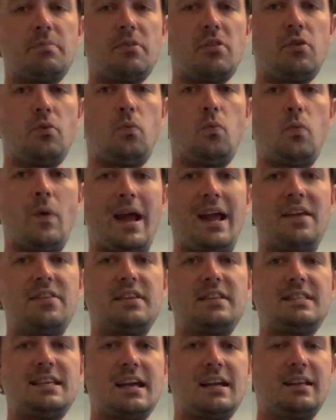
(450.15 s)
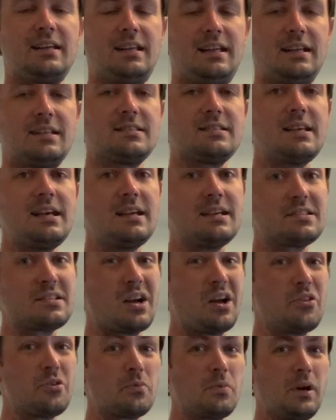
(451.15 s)
the way the technique says,
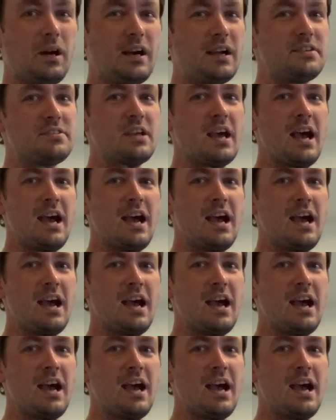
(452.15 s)
otherwise,